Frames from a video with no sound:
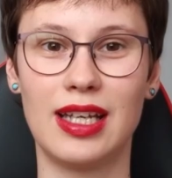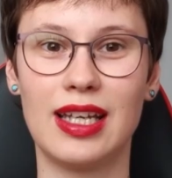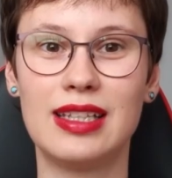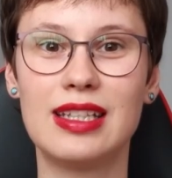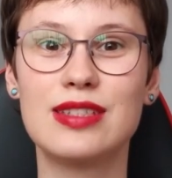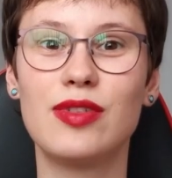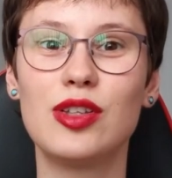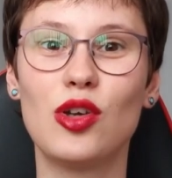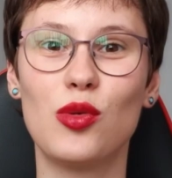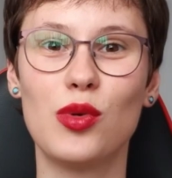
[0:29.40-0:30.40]
In this
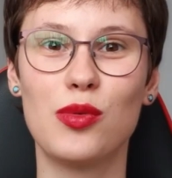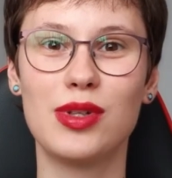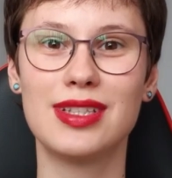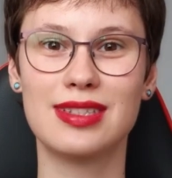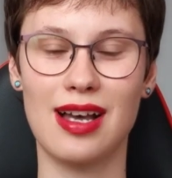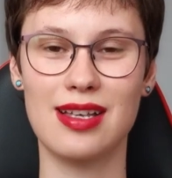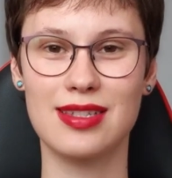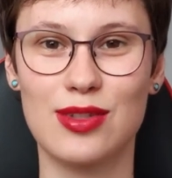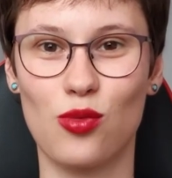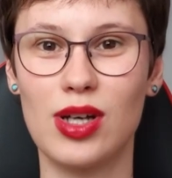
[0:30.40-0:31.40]
video, we will
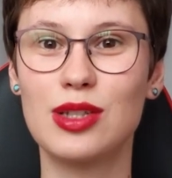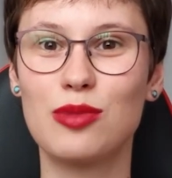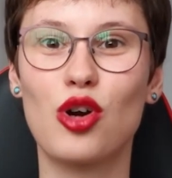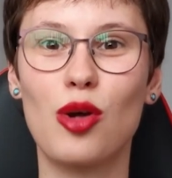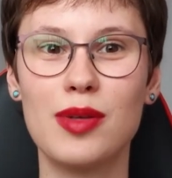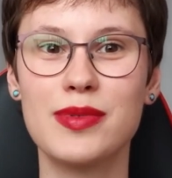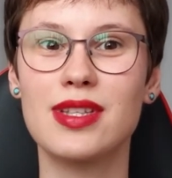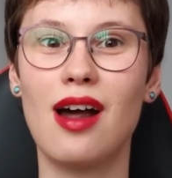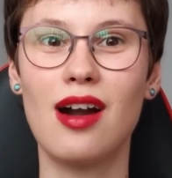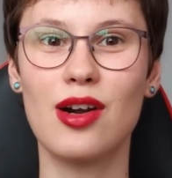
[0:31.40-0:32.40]
discuss what the problems
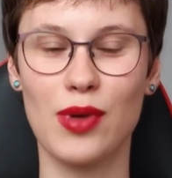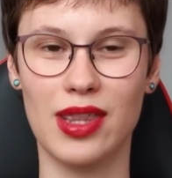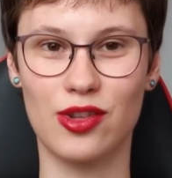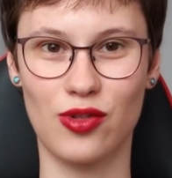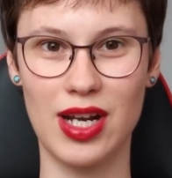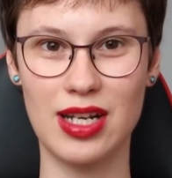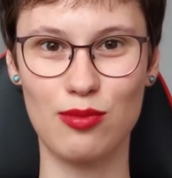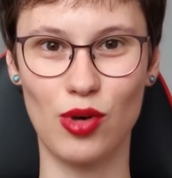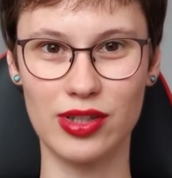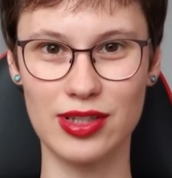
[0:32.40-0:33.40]
are with
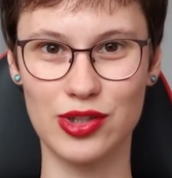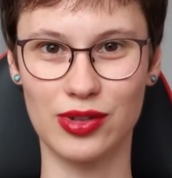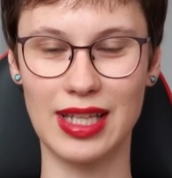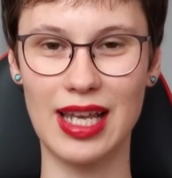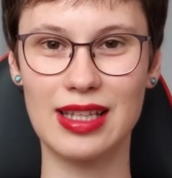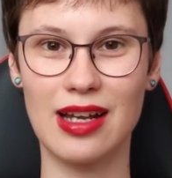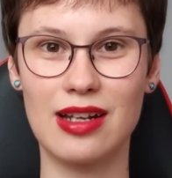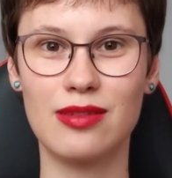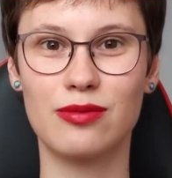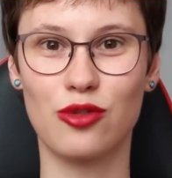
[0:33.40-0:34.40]
training models on
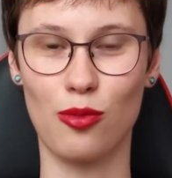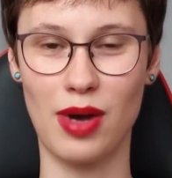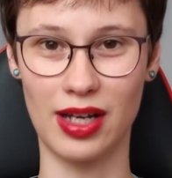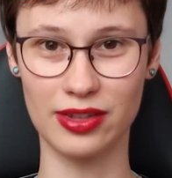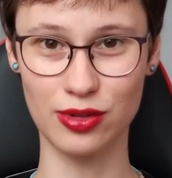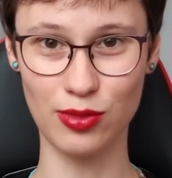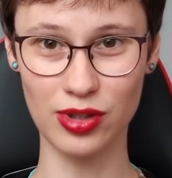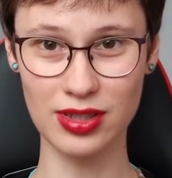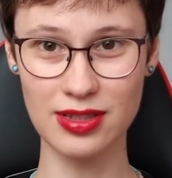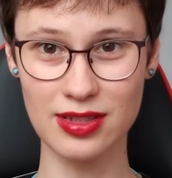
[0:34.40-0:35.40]
data from other
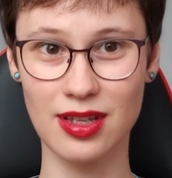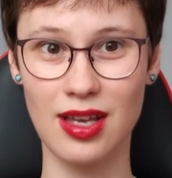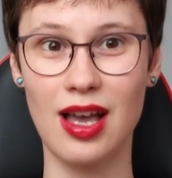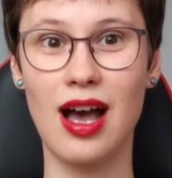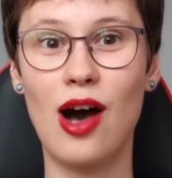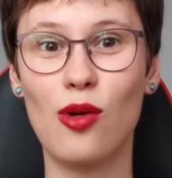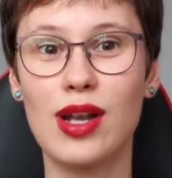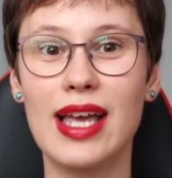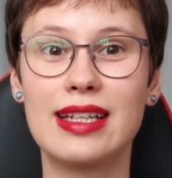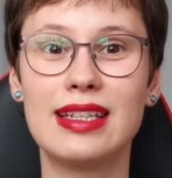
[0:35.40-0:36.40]
models, how
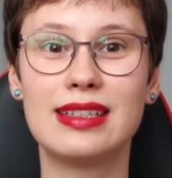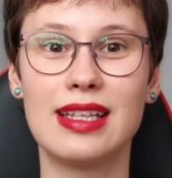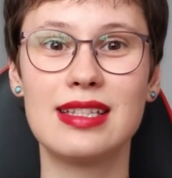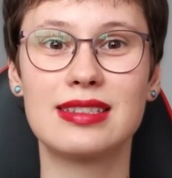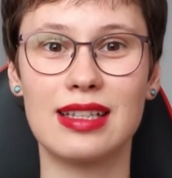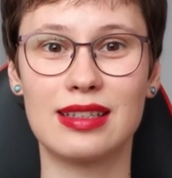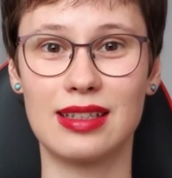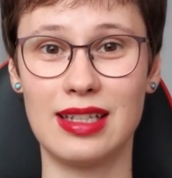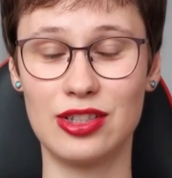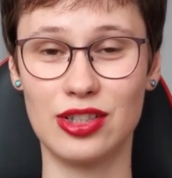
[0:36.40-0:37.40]
likely it is that
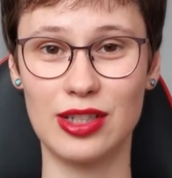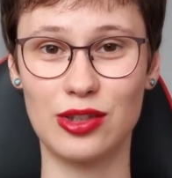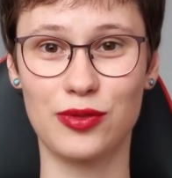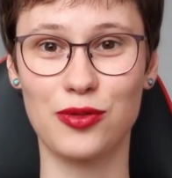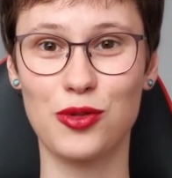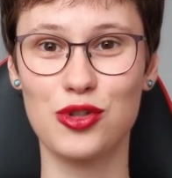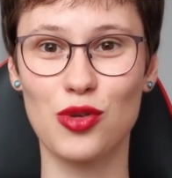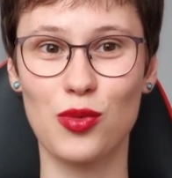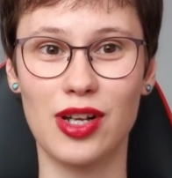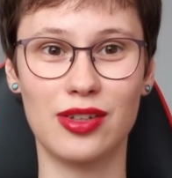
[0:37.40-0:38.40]
the Internet of the
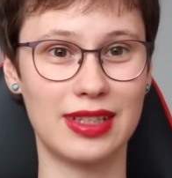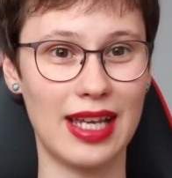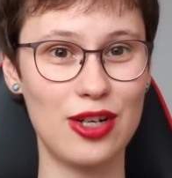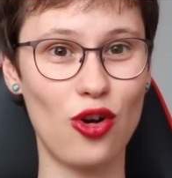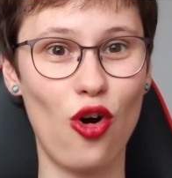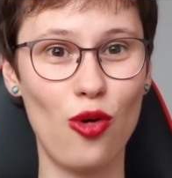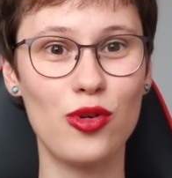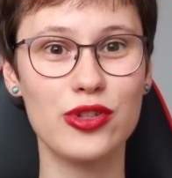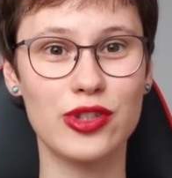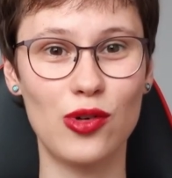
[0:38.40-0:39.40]
future will contain
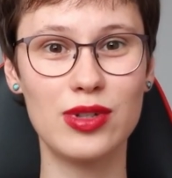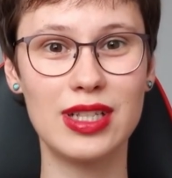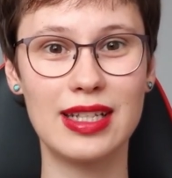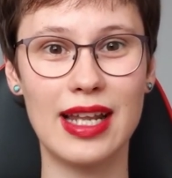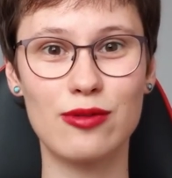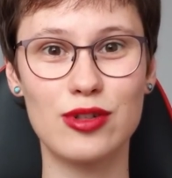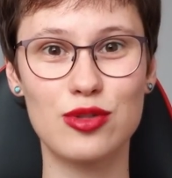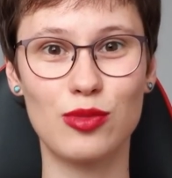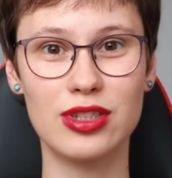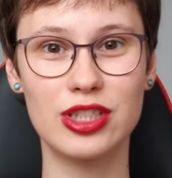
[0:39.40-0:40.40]
almost only
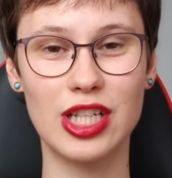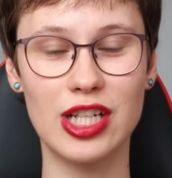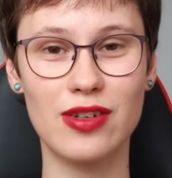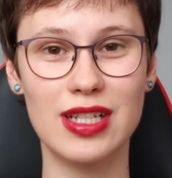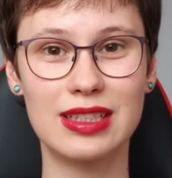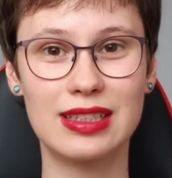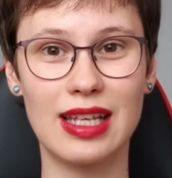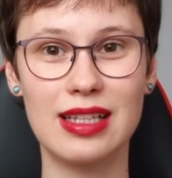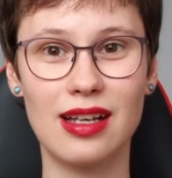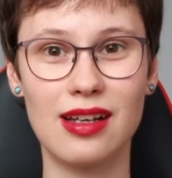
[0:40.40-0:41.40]
language model generated
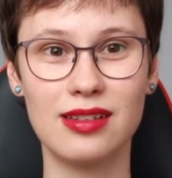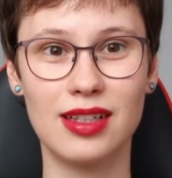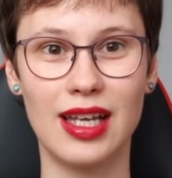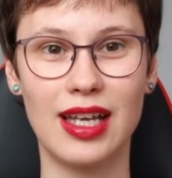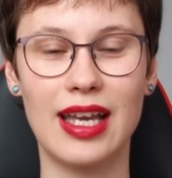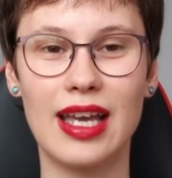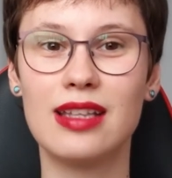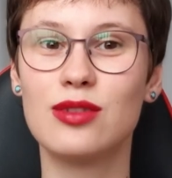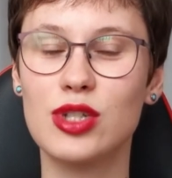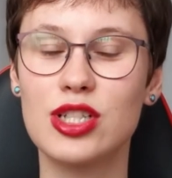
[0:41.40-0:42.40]
data,
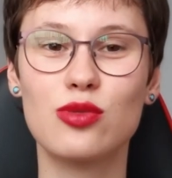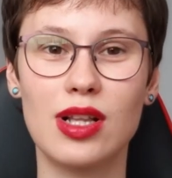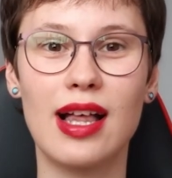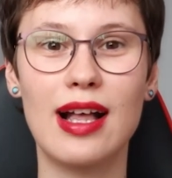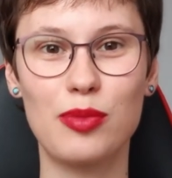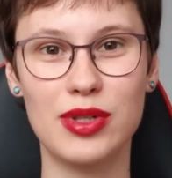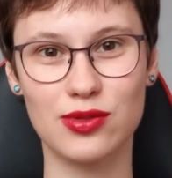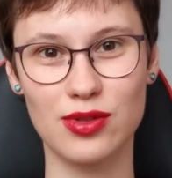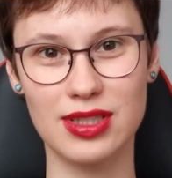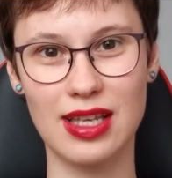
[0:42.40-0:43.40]
and which will help us
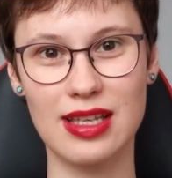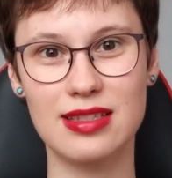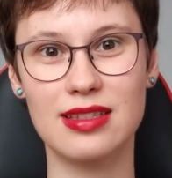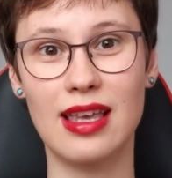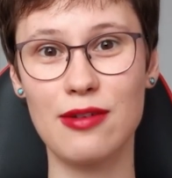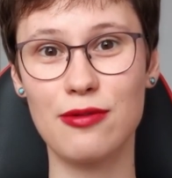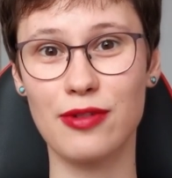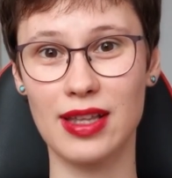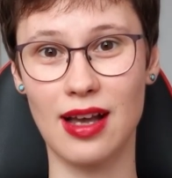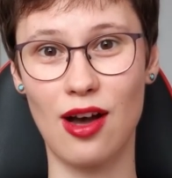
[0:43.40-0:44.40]
to assess if
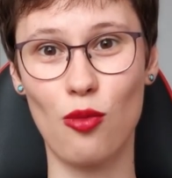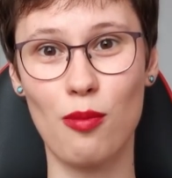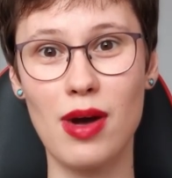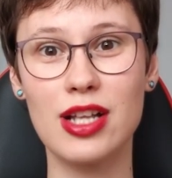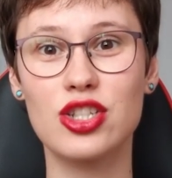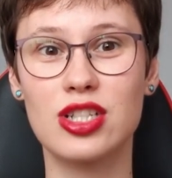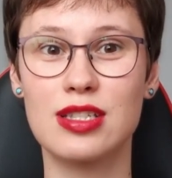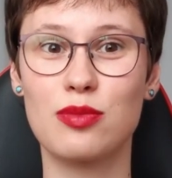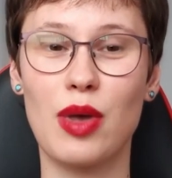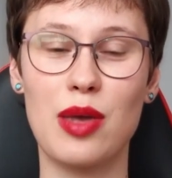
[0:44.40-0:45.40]
and how much
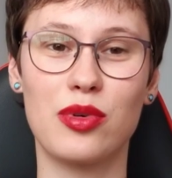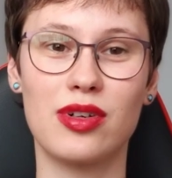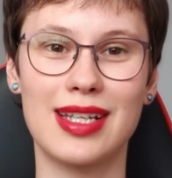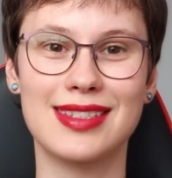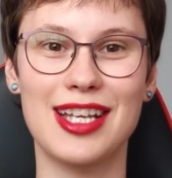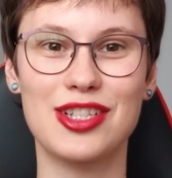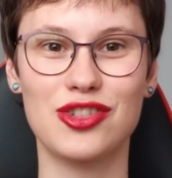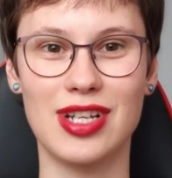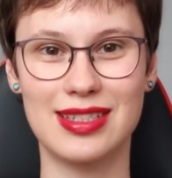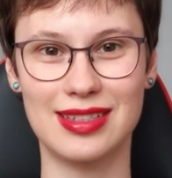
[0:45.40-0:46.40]
this paper
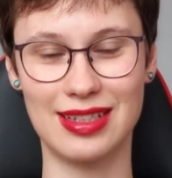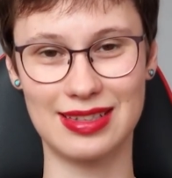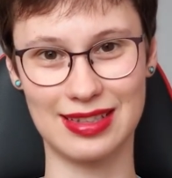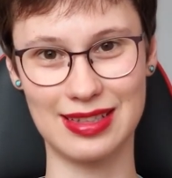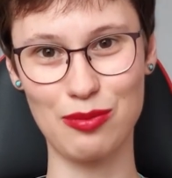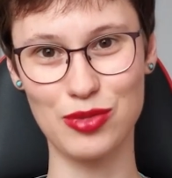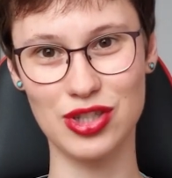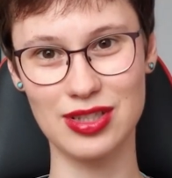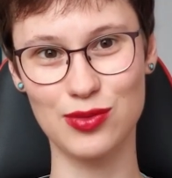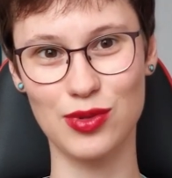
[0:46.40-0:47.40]
exaggerates in its
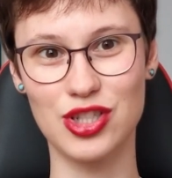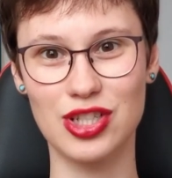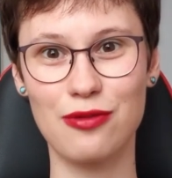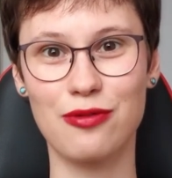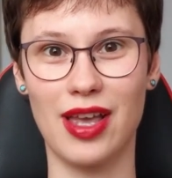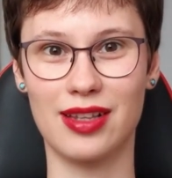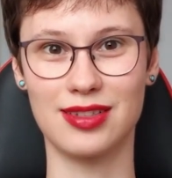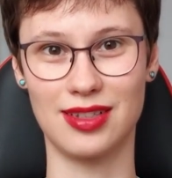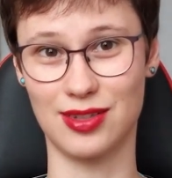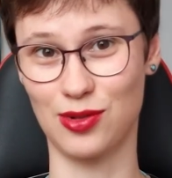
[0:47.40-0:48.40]
assumptions, which
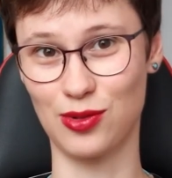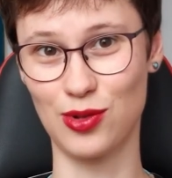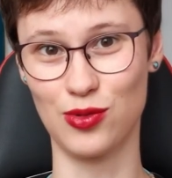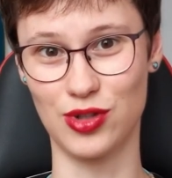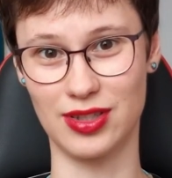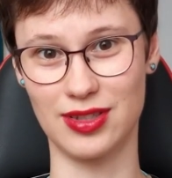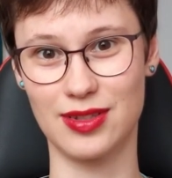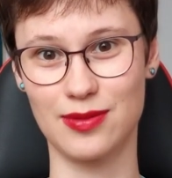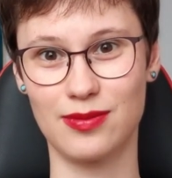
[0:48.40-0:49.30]
affects its conclusions.